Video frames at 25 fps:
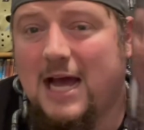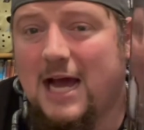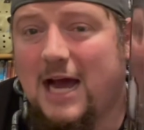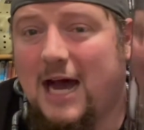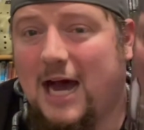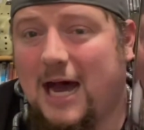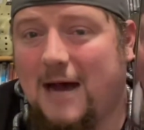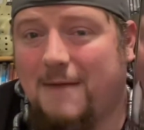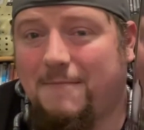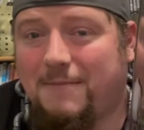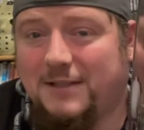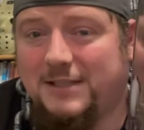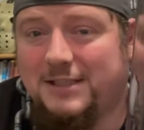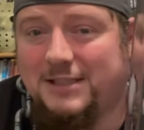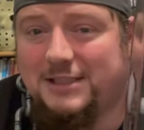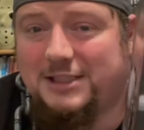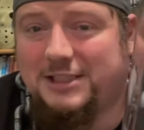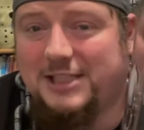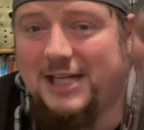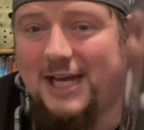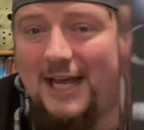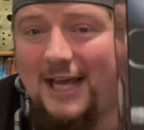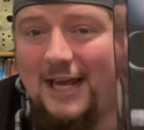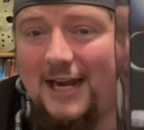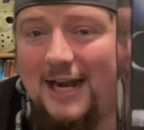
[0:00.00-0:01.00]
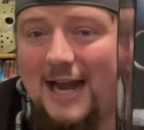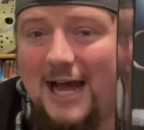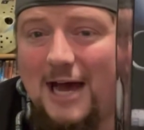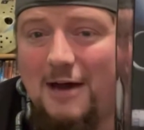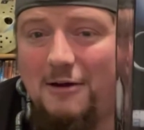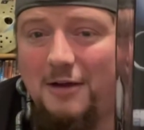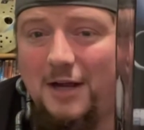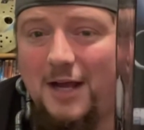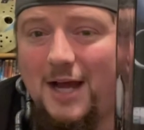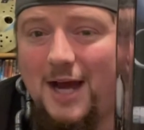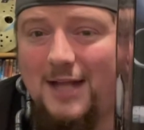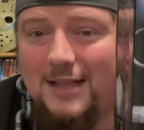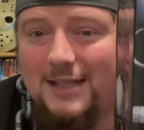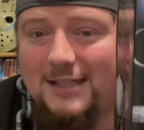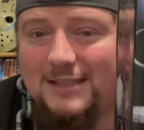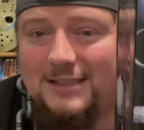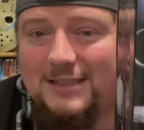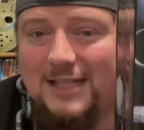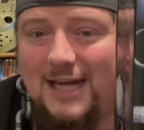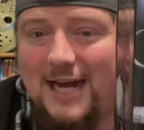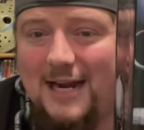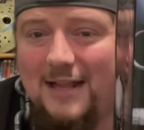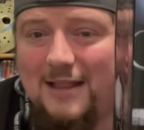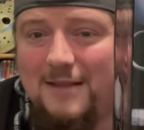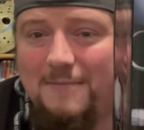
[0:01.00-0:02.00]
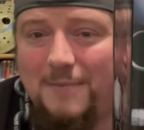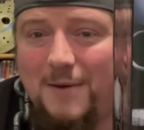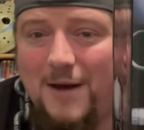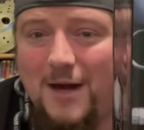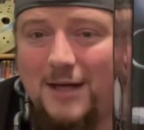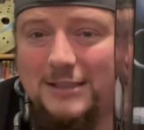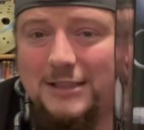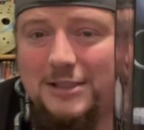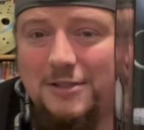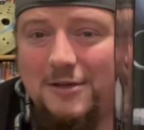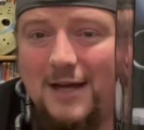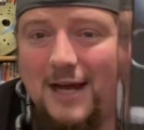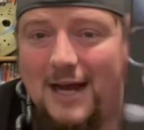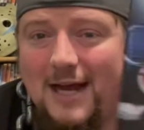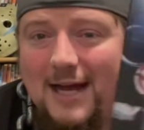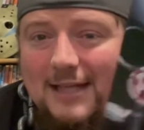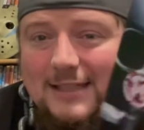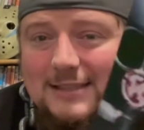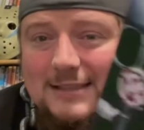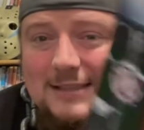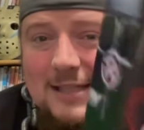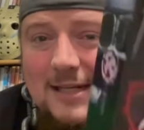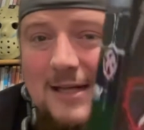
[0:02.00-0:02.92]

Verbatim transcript: Uh, but just checking it out. Got the side of the box, you guys.